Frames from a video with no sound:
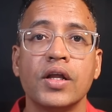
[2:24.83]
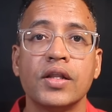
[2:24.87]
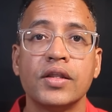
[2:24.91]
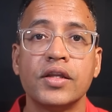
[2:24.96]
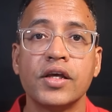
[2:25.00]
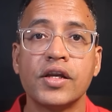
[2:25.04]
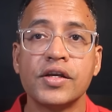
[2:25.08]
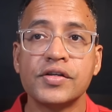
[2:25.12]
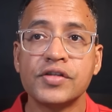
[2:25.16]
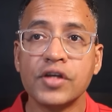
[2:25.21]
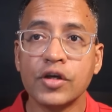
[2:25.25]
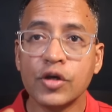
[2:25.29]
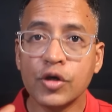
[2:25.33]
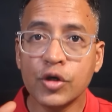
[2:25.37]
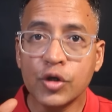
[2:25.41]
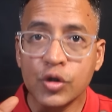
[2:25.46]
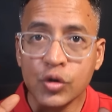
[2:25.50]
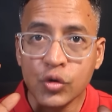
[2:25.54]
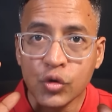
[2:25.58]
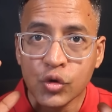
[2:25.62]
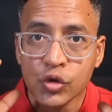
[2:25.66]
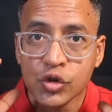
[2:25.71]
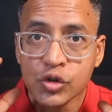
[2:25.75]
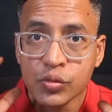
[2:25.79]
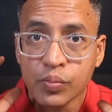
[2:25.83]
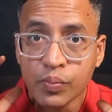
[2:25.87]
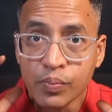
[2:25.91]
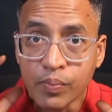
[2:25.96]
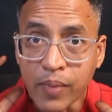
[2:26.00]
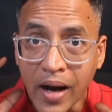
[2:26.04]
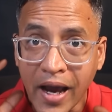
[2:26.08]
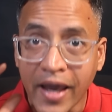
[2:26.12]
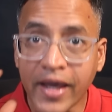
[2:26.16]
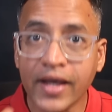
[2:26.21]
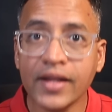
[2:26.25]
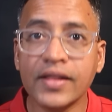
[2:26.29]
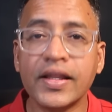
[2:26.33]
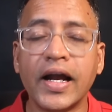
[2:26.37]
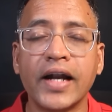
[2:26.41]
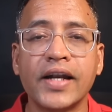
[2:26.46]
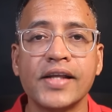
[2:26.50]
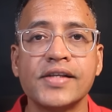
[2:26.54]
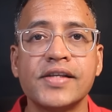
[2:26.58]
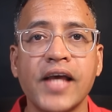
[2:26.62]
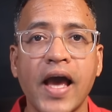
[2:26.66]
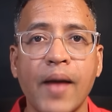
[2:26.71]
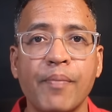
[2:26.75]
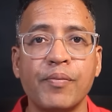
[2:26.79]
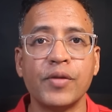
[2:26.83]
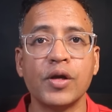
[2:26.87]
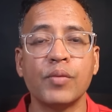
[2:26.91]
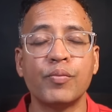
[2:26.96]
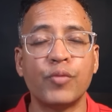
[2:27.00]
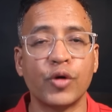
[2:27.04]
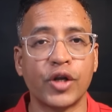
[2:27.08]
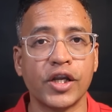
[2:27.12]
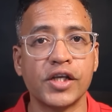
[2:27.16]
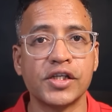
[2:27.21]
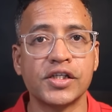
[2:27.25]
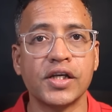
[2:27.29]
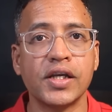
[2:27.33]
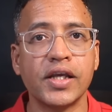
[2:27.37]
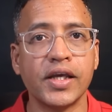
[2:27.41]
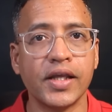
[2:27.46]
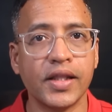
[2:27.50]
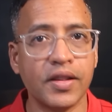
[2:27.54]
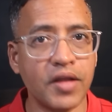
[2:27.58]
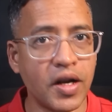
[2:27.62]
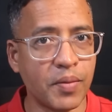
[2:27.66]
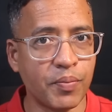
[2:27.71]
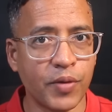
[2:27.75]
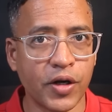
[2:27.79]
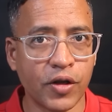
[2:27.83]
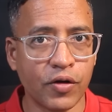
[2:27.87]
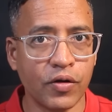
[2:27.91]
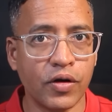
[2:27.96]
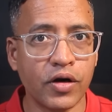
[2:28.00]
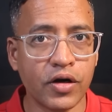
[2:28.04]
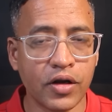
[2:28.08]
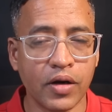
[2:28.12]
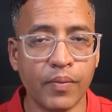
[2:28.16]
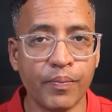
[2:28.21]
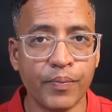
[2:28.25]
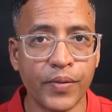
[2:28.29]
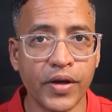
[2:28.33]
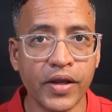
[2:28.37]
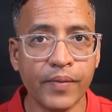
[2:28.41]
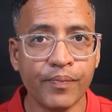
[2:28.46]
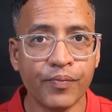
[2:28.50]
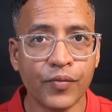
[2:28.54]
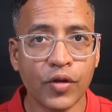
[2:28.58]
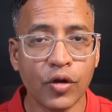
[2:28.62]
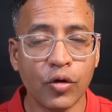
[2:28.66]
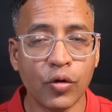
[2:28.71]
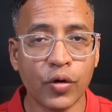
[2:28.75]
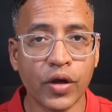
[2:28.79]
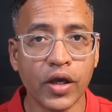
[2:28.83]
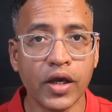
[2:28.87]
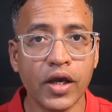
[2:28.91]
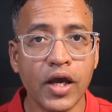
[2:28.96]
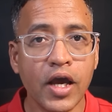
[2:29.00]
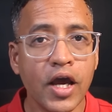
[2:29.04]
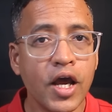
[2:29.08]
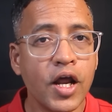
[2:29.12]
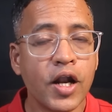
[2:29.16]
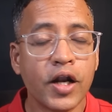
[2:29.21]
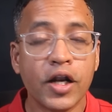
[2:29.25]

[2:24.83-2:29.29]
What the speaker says: There is a huge buying that is happening potentially in that particular company. Okay.